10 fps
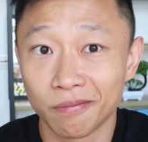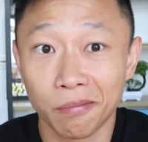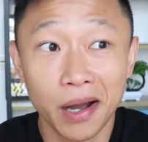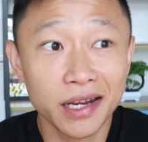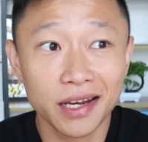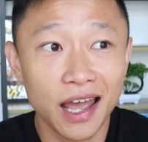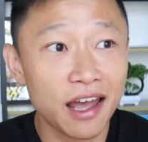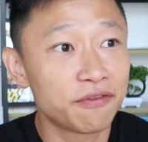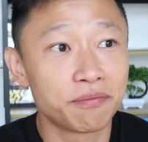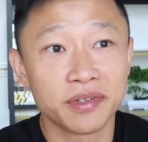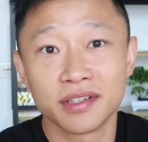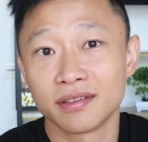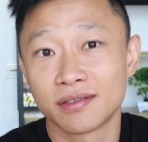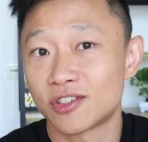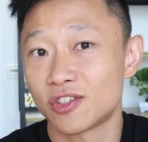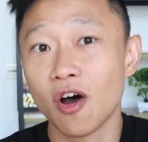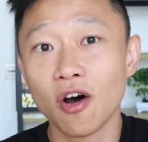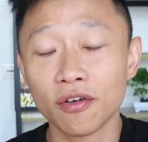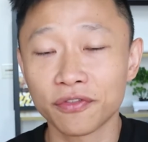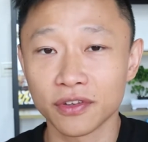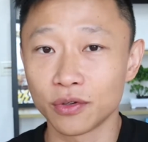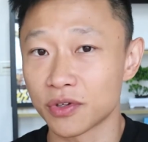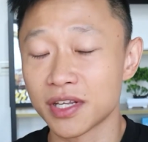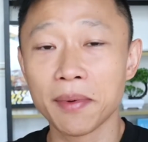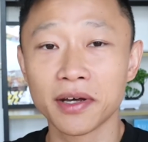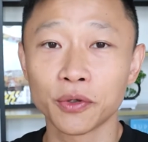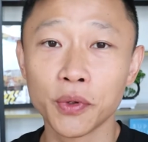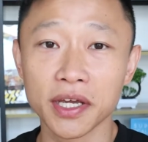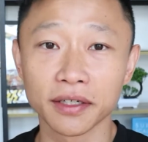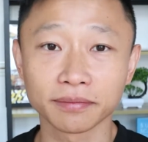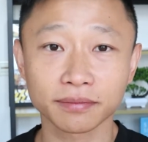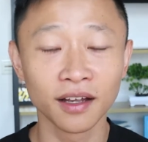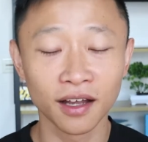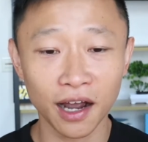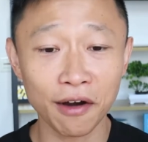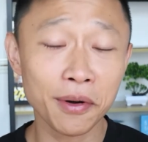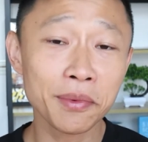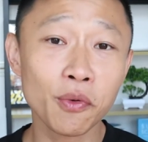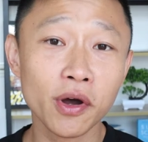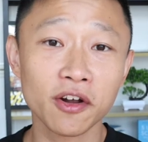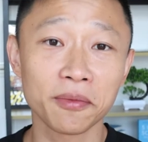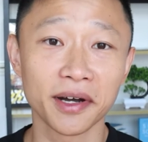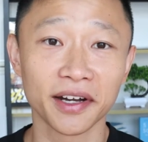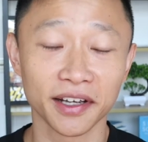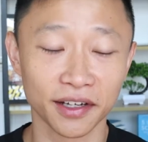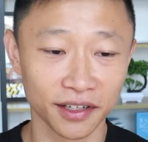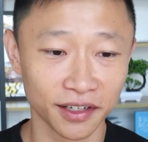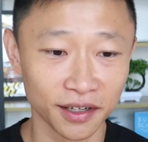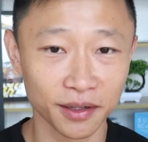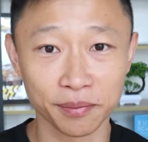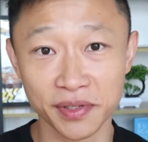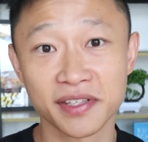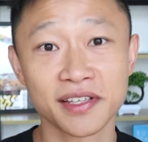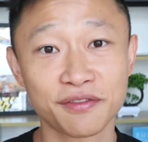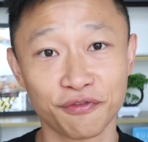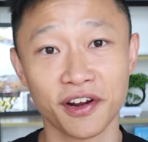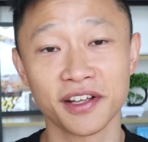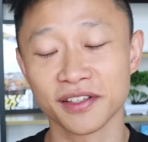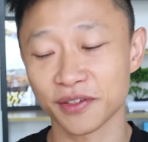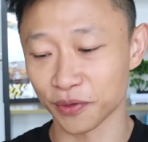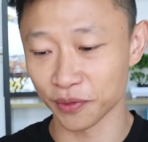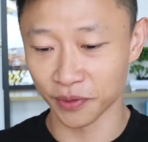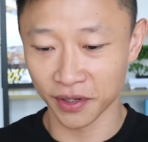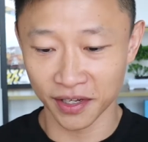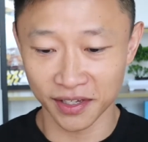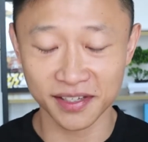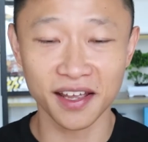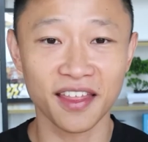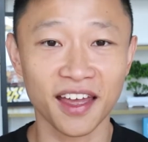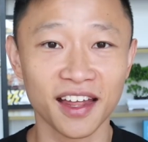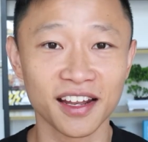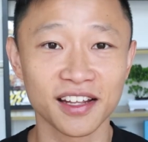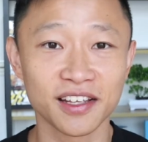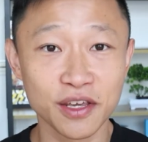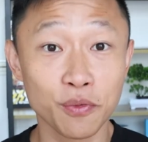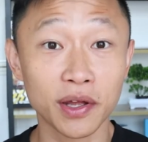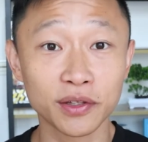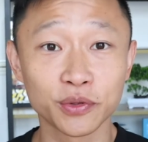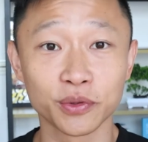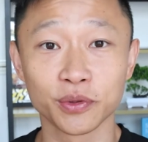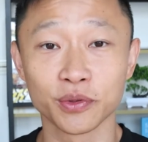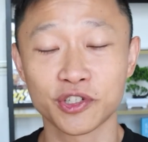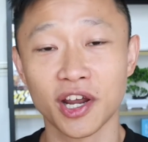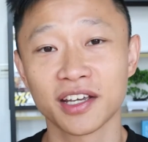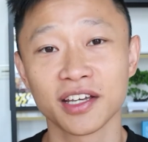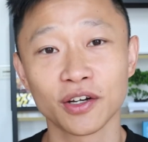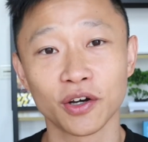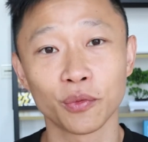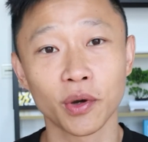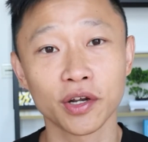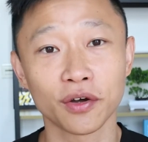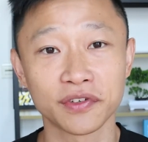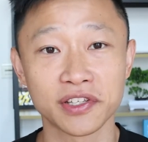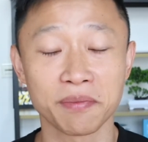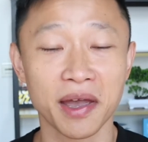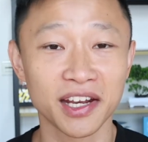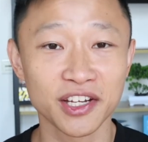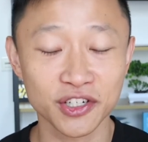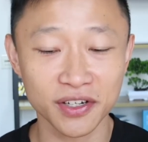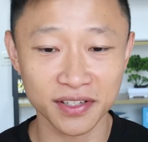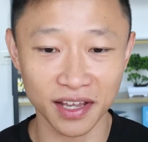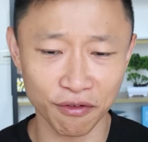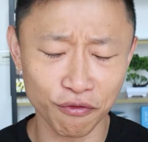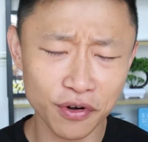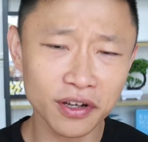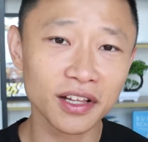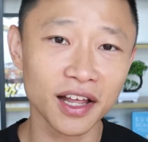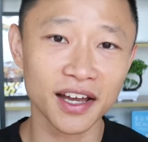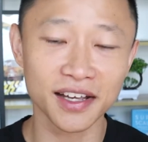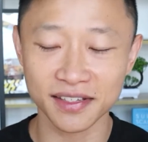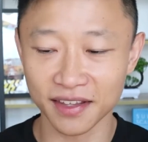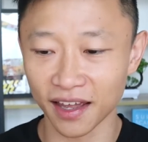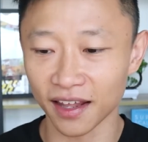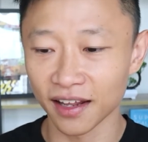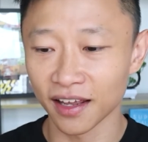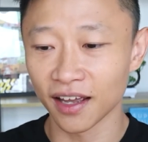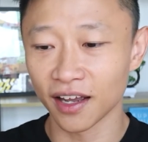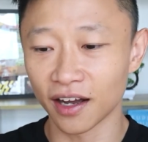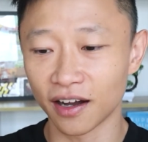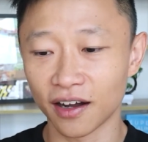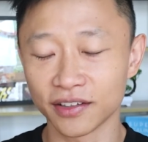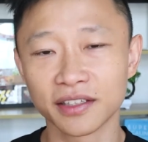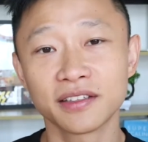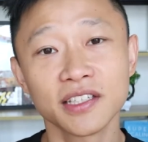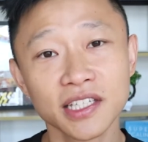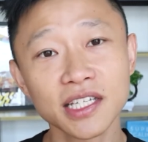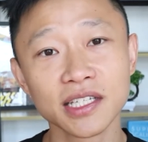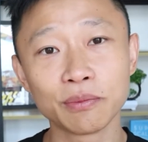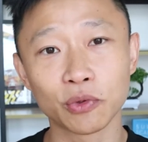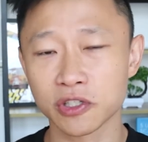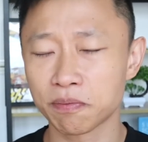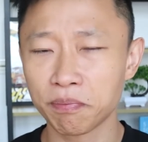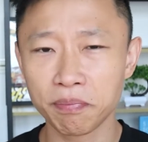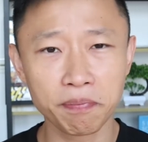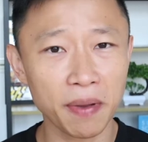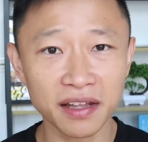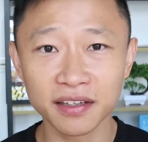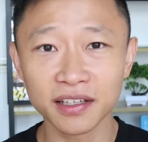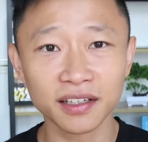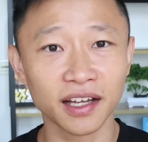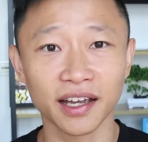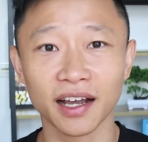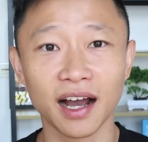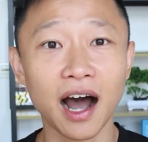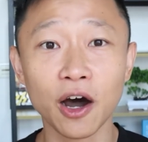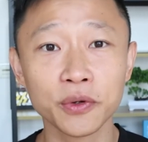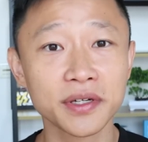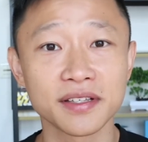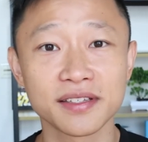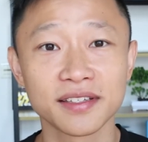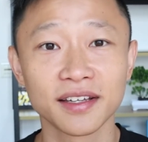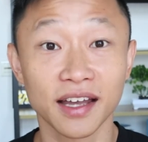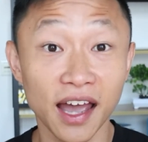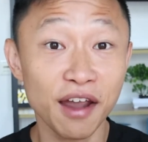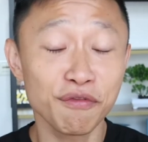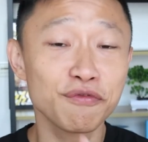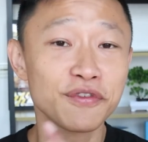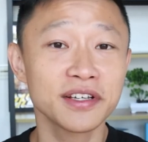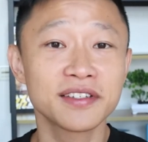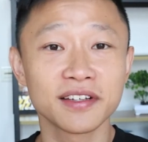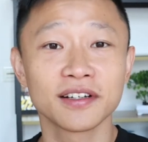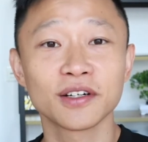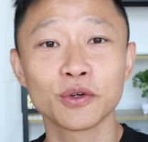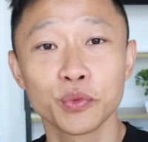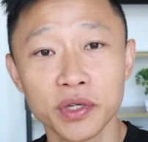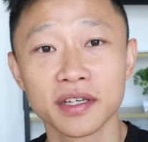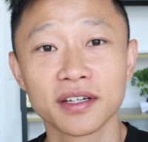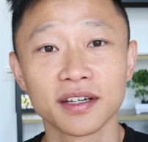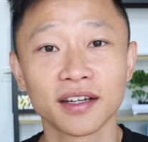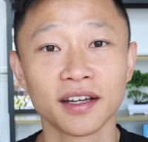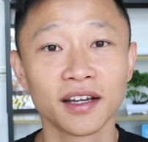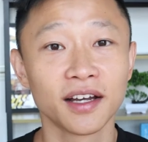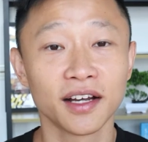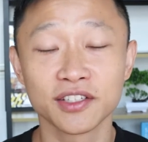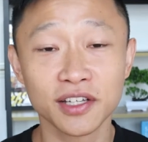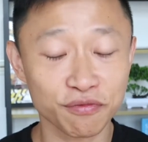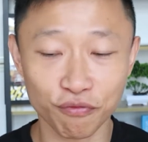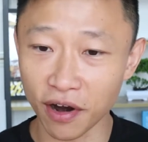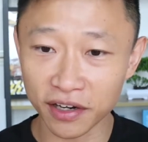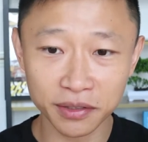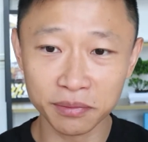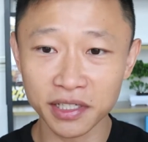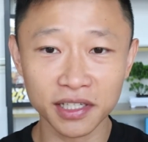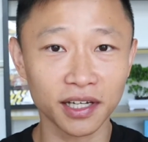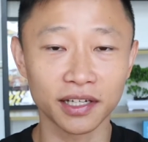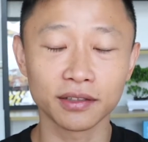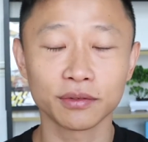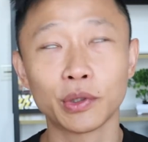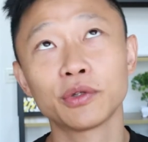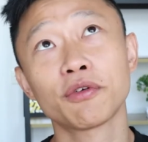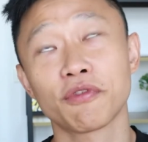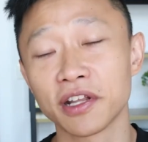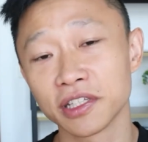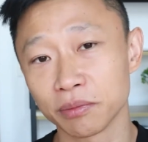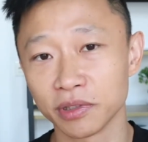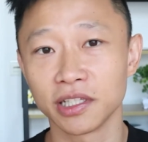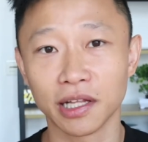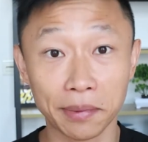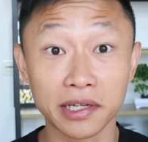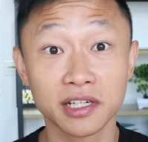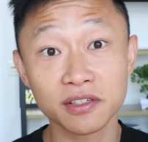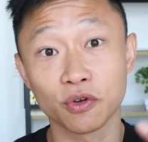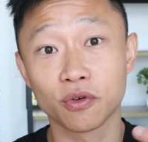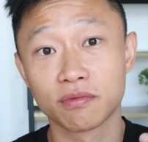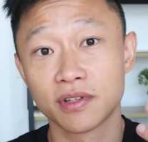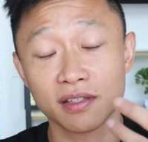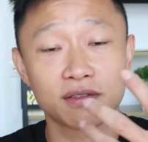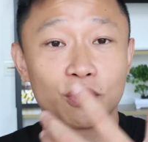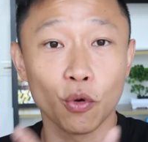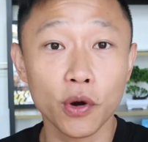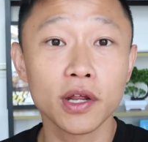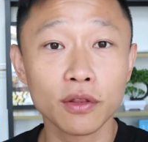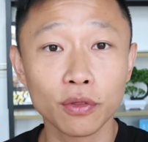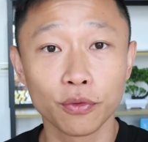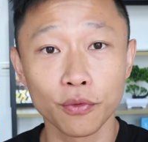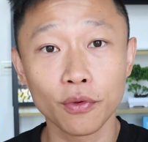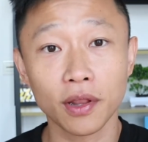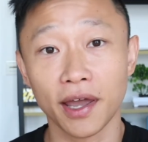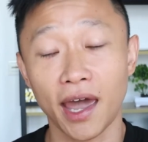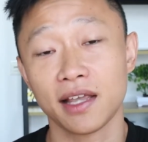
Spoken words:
might have been solved some other way. I remember one of my business friends who said that he went to check in on one of his managers and realized that the team was spending like hours every single week just randomly, not randomly, but just going through like